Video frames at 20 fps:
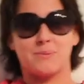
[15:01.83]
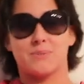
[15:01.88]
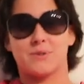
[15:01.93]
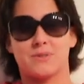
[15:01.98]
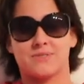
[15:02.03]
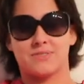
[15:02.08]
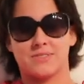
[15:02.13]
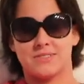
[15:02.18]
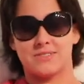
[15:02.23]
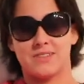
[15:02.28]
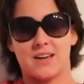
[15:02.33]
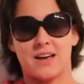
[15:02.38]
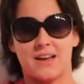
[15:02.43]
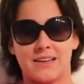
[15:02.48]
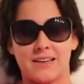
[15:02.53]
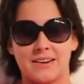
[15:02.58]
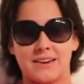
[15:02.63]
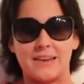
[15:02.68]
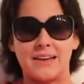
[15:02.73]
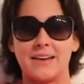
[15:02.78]
member of
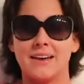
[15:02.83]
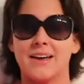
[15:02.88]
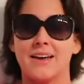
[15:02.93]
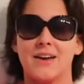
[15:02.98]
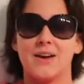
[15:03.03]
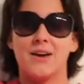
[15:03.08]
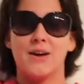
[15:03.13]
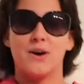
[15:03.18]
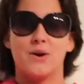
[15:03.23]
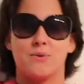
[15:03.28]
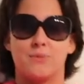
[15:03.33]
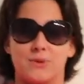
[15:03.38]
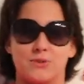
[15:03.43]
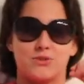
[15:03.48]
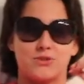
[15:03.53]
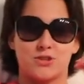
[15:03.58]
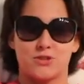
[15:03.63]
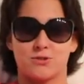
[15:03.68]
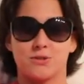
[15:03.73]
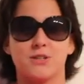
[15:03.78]
society
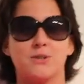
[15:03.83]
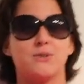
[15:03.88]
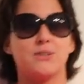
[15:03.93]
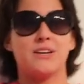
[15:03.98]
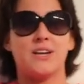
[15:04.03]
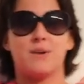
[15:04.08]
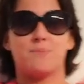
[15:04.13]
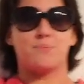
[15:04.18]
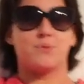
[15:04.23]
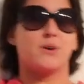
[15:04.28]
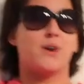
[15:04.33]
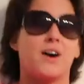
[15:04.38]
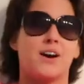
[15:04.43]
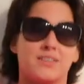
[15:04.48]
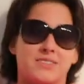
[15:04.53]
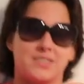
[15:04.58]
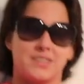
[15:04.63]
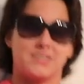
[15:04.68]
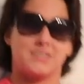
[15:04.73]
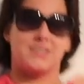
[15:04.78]
was truly a
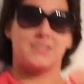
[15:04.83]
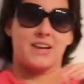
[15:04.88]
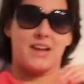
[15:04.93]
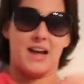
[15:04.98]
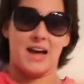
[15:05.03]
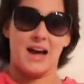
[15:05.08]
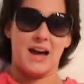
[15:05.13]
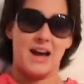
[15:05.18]
process and a